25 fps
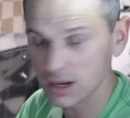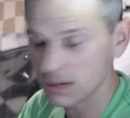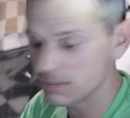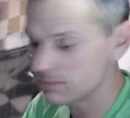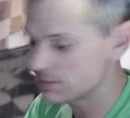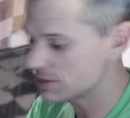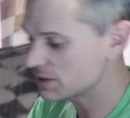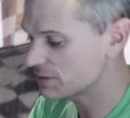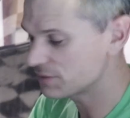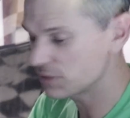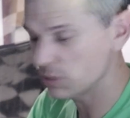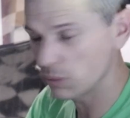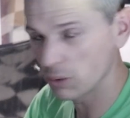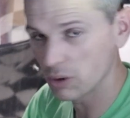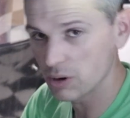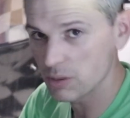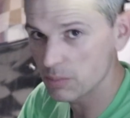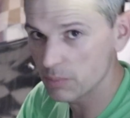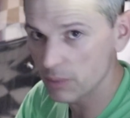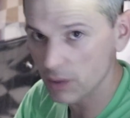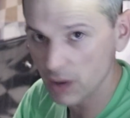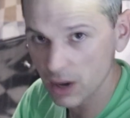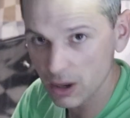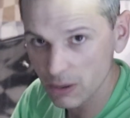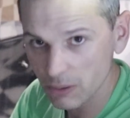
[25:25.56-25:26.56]
If you want to
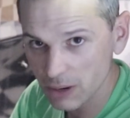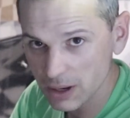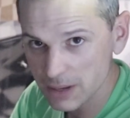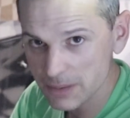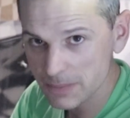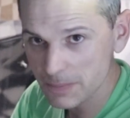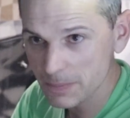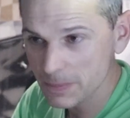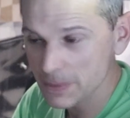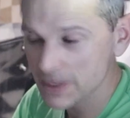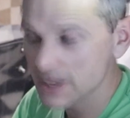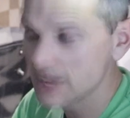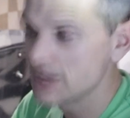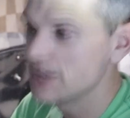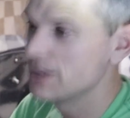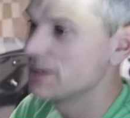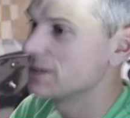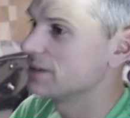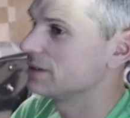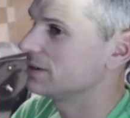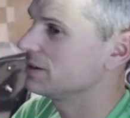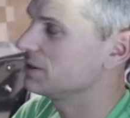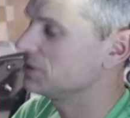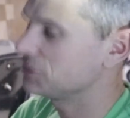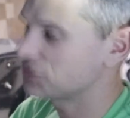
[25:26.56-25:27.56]
buy one,
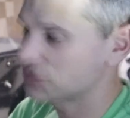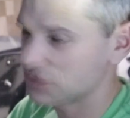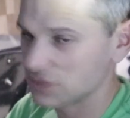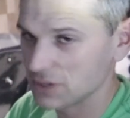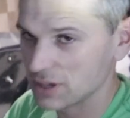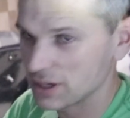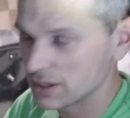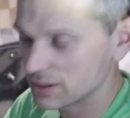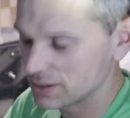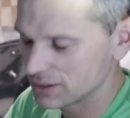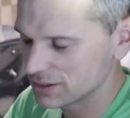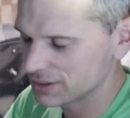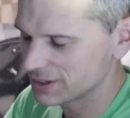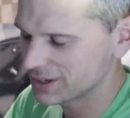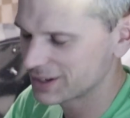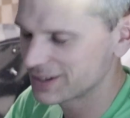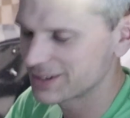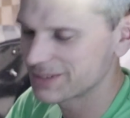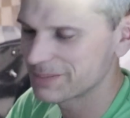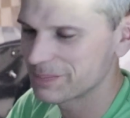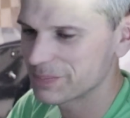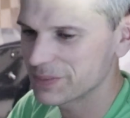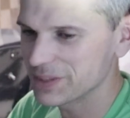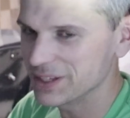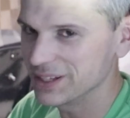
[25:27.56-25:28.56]

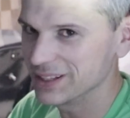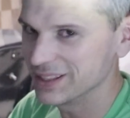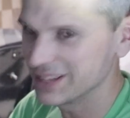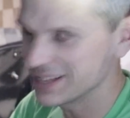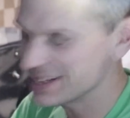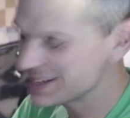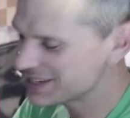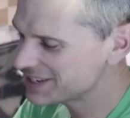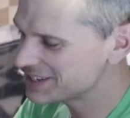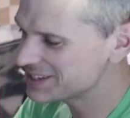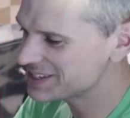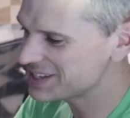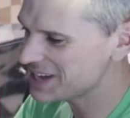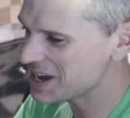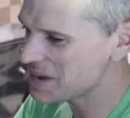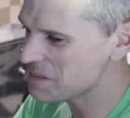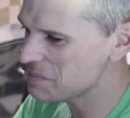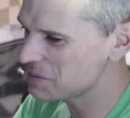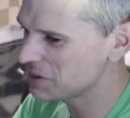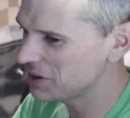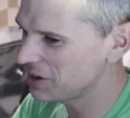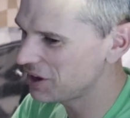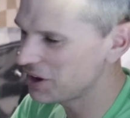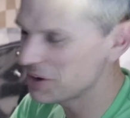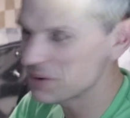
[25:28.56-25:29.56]
the link is down
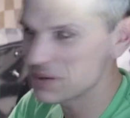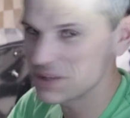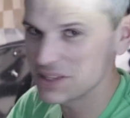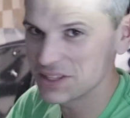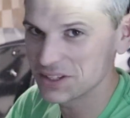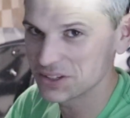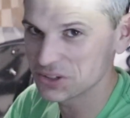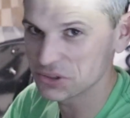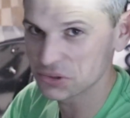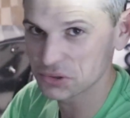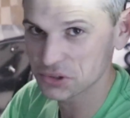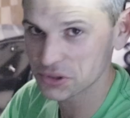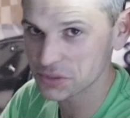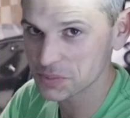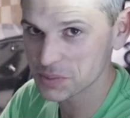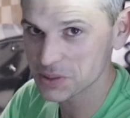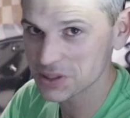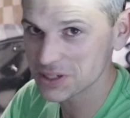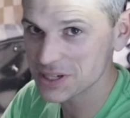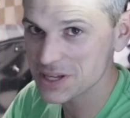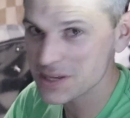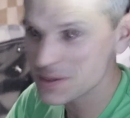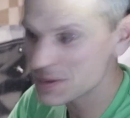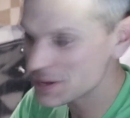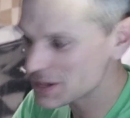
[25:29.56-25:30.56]
below in the
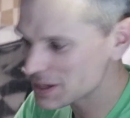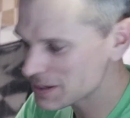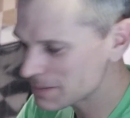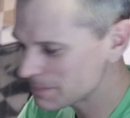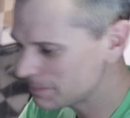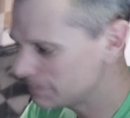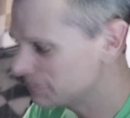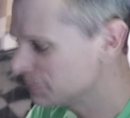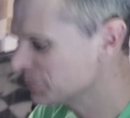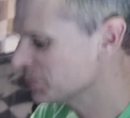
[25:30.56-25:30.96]
description-y thing.